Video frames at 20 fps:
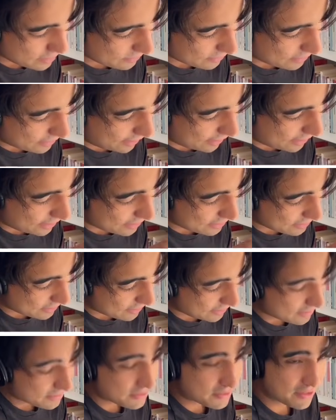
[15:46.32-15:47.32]
And
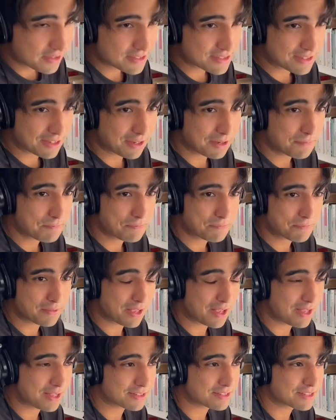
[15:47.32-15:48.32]
here they say
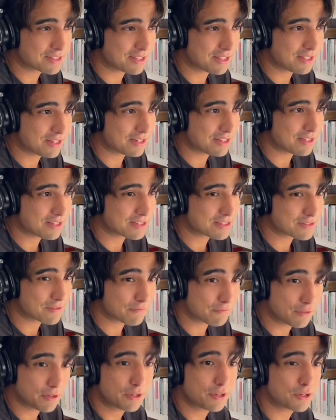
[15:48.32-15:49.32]
that it is
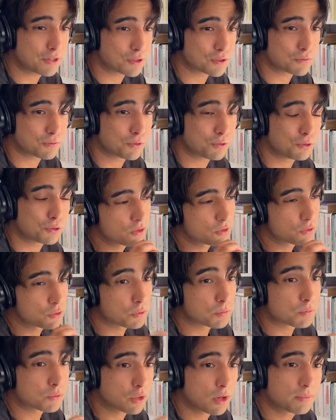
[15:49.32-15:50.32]
very useful to
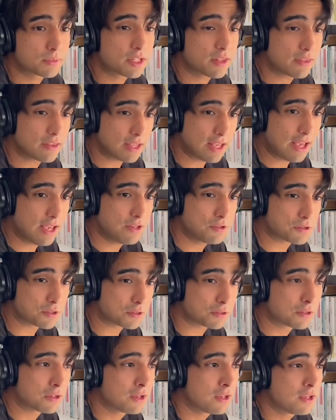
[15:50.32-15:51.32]
prompt the
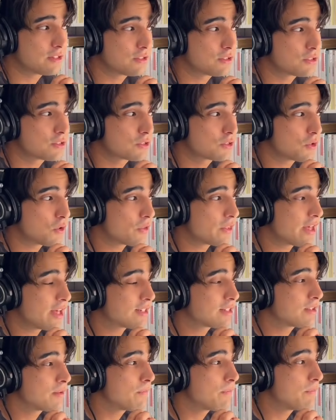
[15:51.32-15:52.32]
agent so that
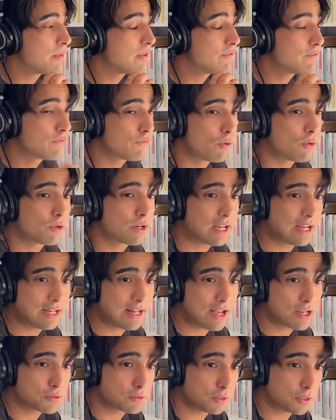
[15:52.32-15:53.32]
before it
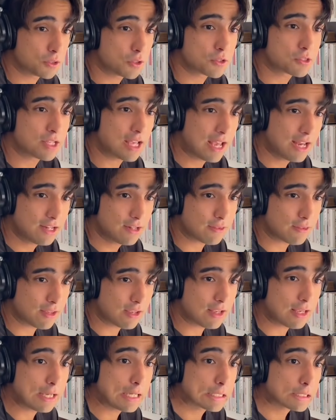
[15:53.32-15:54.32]
actually does anything,
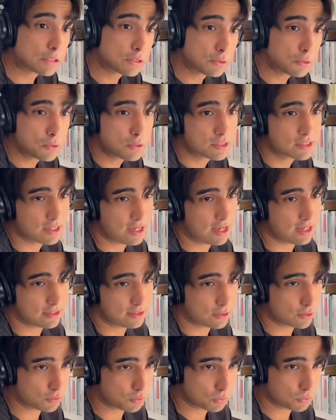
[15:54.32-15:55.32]
it looks at the
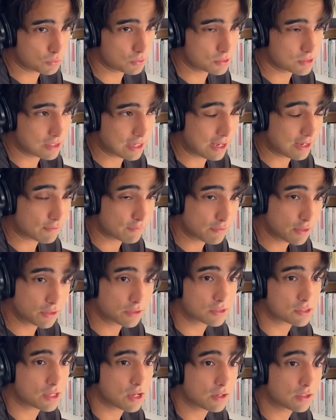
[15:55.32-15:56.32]
tools and
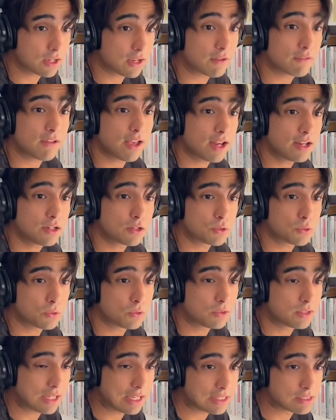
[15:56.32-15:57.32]
figures out if any tool
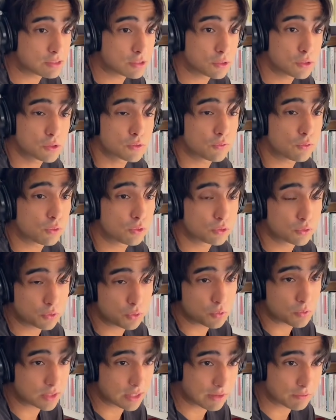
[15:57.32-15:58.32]
is useful to
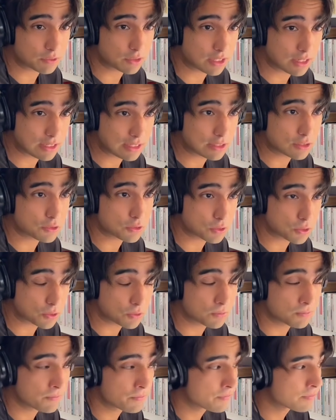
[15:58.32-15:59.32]
whatever they need to do,
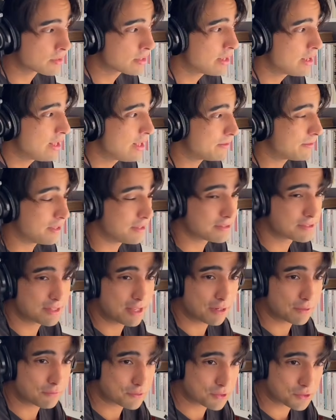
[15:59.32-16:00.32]

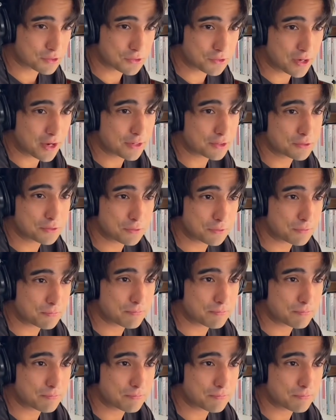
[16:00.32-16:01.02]
instead of just trying to